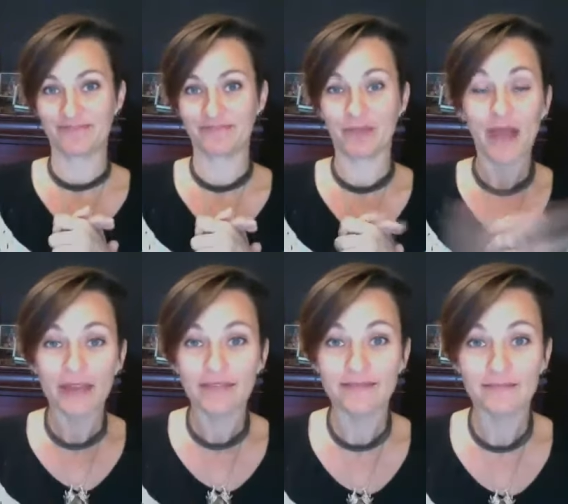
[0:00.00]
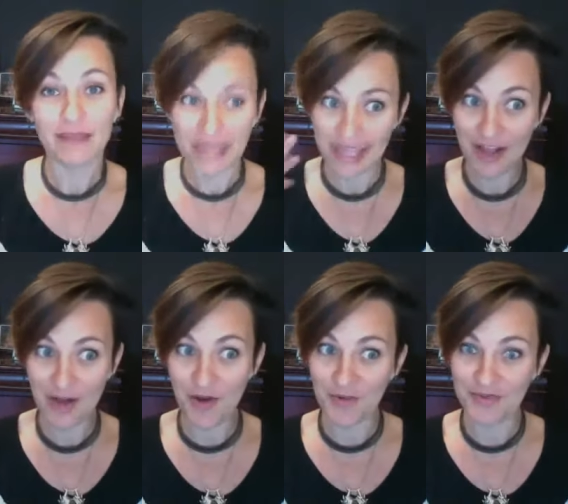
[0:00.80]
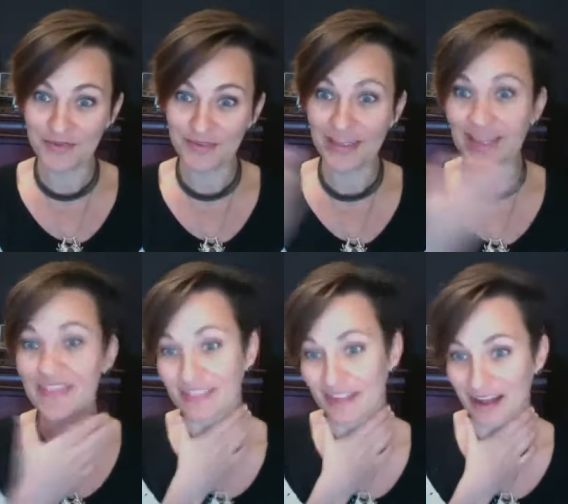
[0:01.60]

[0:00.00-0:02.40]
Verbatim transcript: But my ego and the lock